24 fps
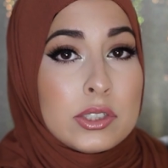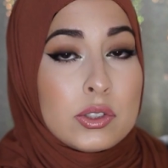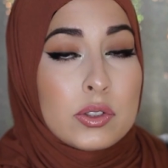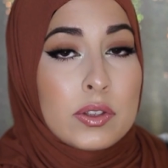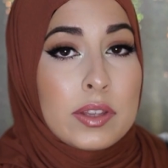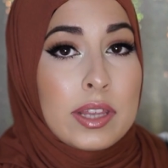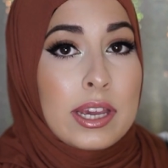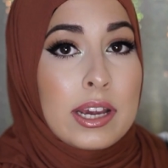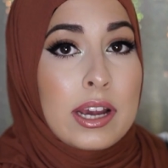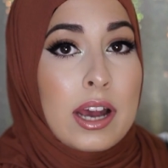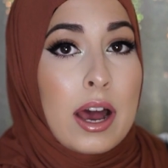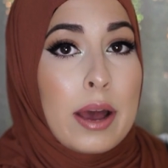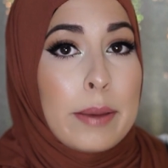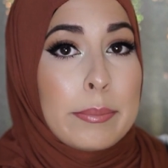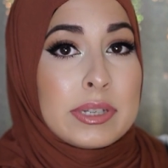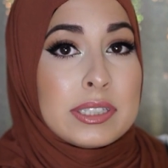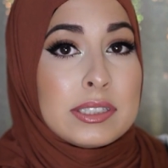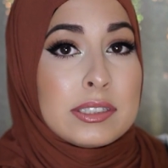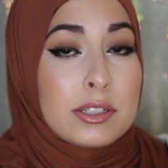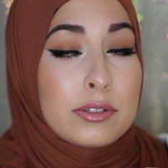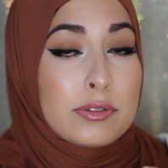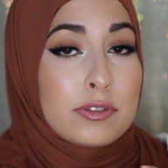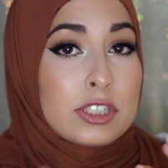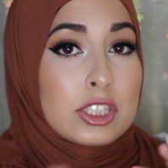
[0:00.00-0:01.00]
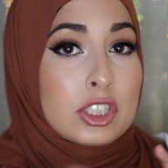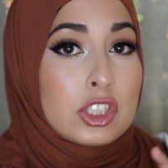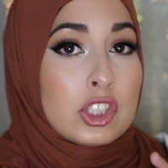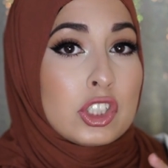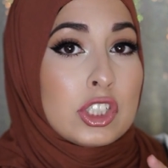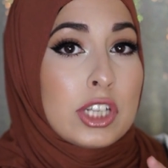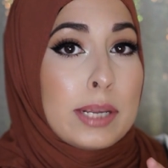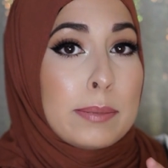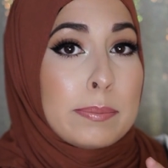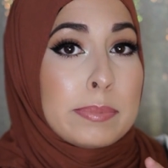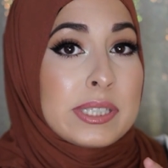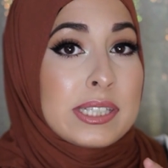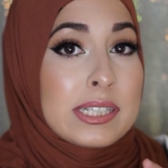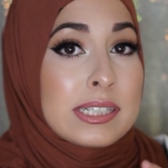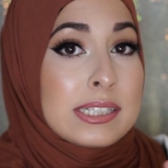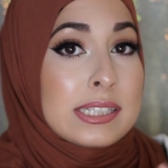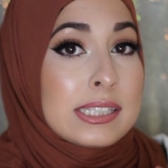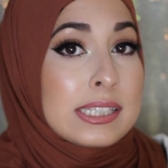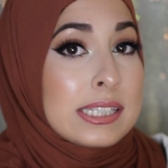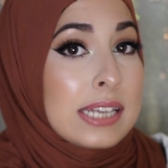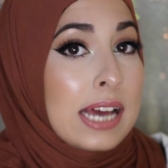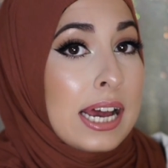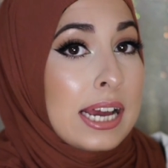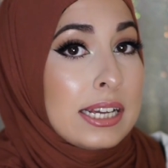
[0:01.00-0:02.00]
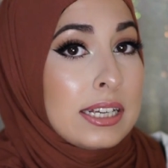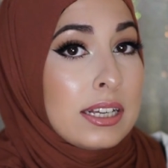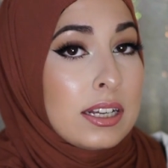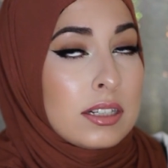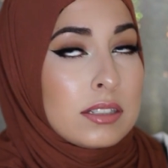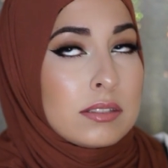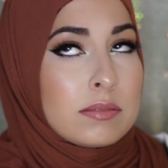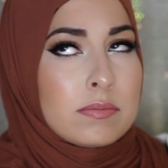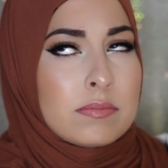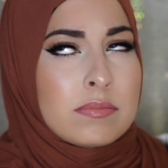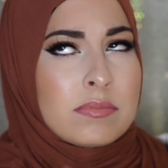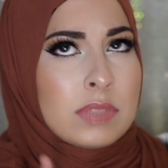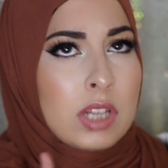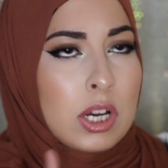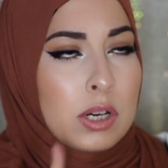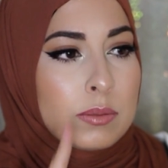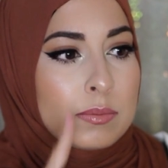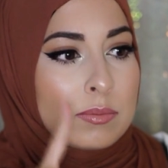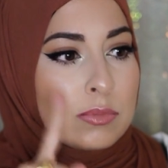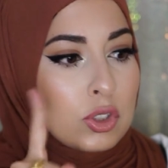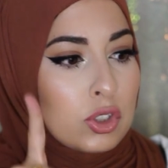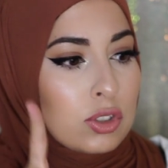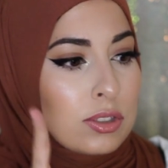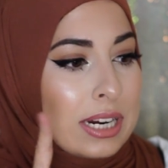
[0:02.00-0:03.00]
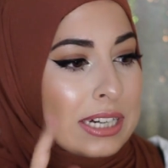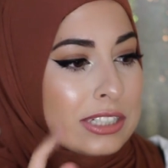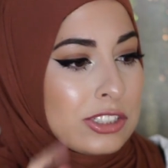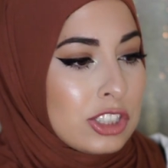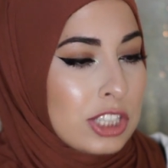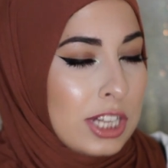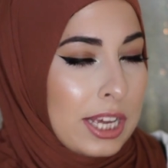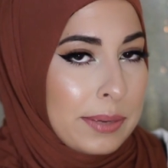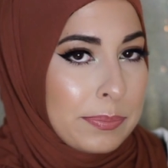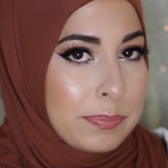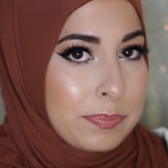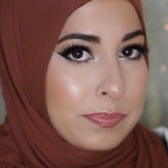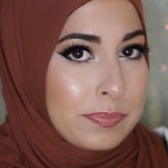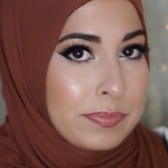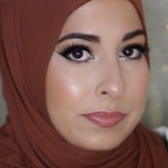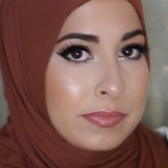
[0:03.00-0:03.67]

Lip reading: Hey, do they come in different shapes and size? No, scratch that.